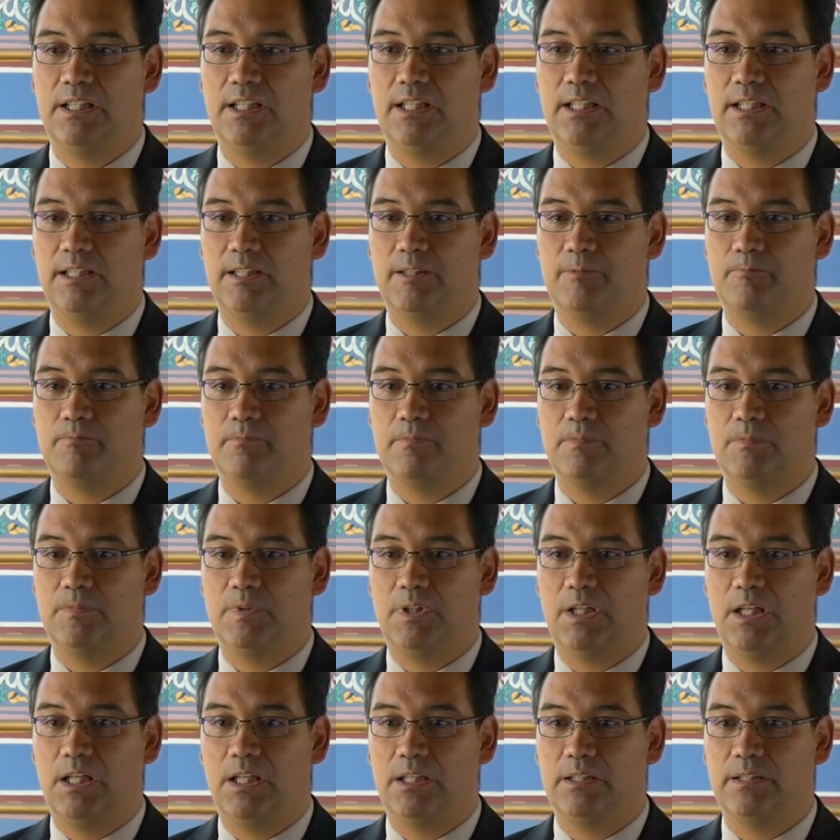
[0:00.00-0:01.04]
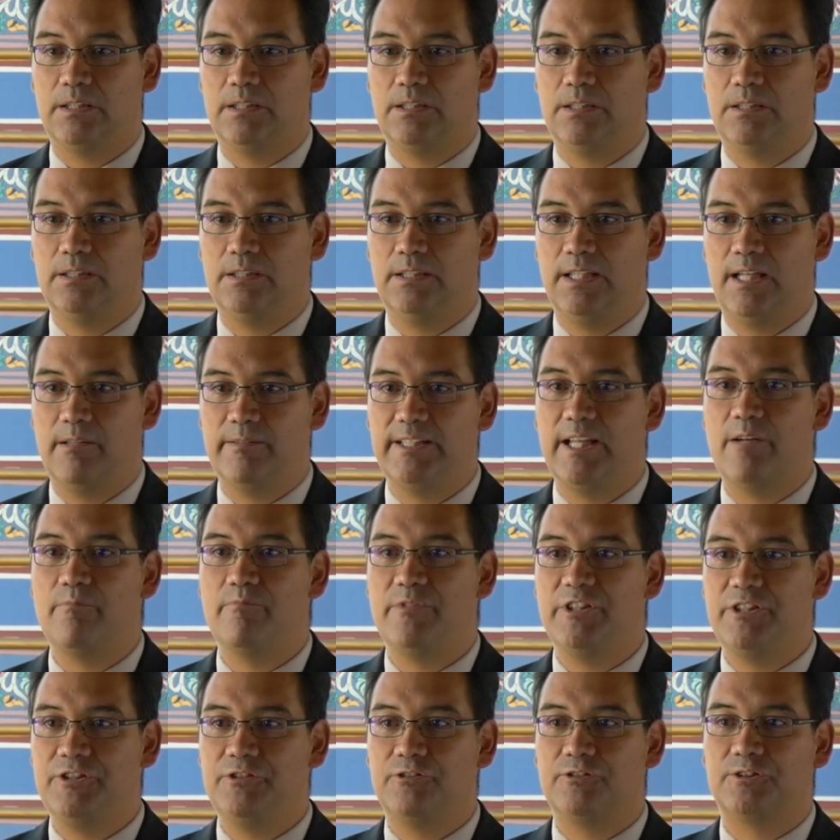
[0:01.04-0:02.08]
the
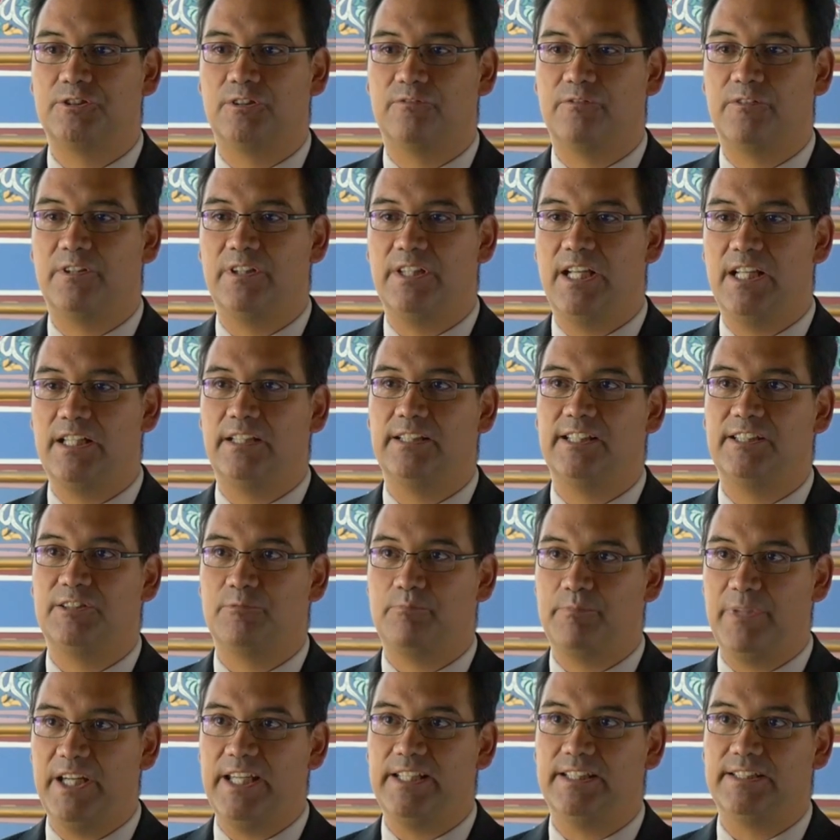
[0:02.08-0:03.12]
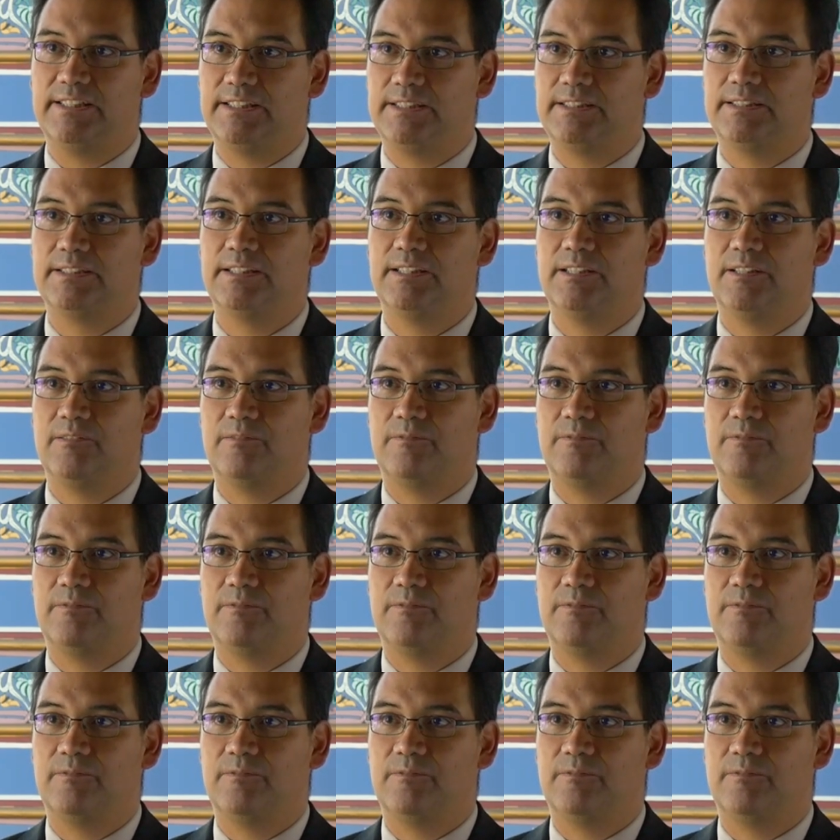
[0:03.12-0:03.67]
ambitions of creating a space